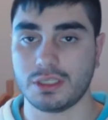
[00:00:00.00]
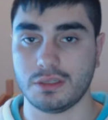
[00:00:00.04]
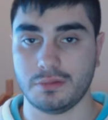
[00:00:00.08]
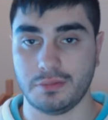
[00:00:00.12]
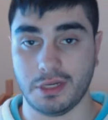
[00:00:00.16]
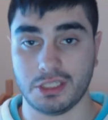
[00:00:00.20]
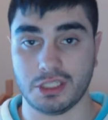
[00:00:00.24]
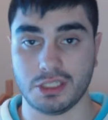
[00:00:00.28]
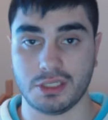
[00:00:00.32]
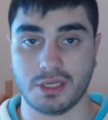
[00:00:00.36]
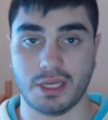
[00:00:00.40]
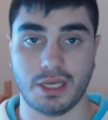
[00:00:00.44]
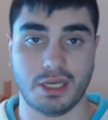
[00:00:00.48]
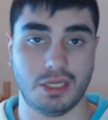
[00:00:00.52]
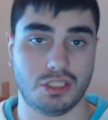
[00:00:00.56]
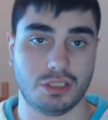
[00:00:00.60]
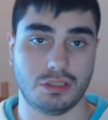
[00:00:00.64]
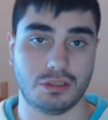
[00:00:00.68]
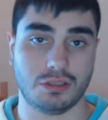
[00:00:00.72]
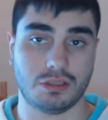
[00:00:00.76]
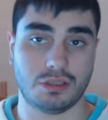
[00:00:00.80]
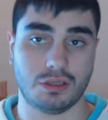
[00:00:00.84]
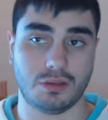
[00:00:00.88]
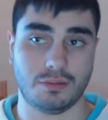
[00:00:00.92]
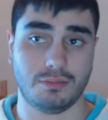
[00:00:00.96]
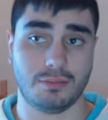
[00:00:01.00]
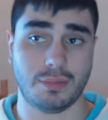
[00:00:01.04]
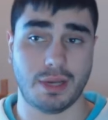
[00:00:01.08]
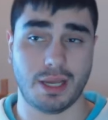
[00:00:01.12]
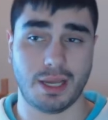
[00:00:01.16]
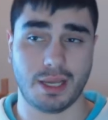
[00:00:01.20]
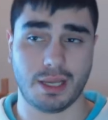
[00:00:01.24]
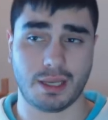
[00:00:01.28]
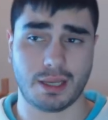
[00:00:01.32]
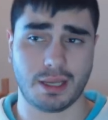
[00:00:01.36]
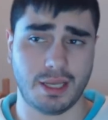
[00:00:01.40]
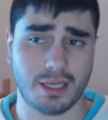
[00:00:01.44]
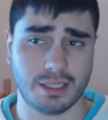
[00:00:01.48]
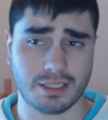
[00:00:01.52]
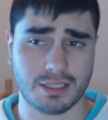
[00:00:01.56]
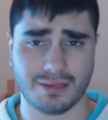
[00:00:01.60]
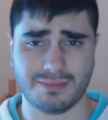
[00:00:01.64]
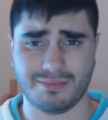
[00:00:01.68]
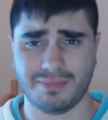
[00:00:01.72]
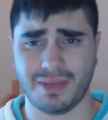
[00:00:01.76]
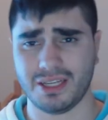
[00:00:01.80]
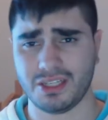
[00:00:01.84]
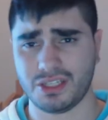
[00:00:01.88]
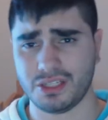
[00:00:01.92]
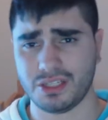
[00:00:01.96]
imagination to make his
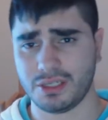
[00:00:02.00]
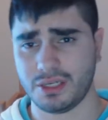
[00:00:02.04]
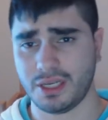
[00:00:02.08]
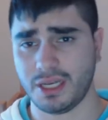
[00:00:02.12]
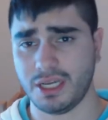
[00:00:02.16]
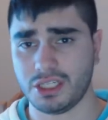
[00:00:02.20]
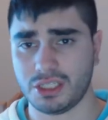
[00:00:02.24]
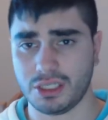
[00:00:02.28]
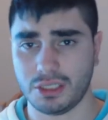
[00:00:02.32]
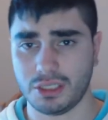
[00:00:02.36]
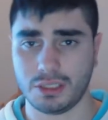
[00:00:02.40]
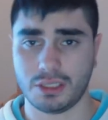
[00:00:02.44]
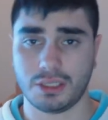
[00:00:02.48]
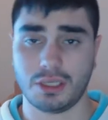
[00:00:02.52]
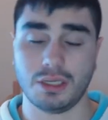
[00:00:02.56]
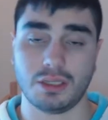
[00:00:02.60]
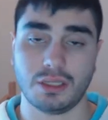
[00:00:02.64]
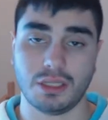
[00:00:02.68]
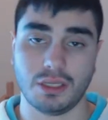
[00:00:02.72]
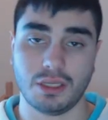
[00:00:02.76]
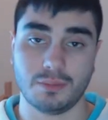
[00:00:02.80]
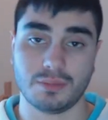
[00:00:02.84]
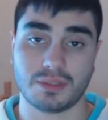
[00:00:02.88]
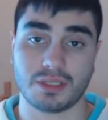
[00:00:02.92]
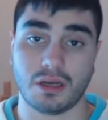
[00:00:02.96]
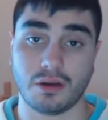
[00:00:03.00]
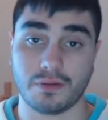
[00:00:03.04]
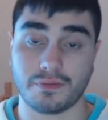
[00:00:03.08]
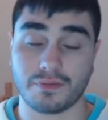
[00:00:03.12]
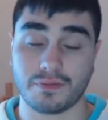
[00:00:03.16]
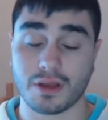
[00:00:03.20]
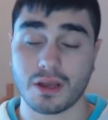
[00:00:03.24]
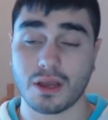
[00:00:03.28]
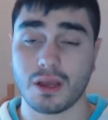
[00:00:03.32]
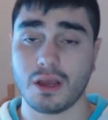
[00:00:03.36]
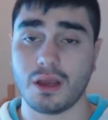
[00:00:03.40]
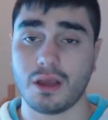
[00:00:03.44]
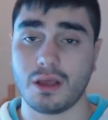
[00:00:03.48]
imagination kill himself?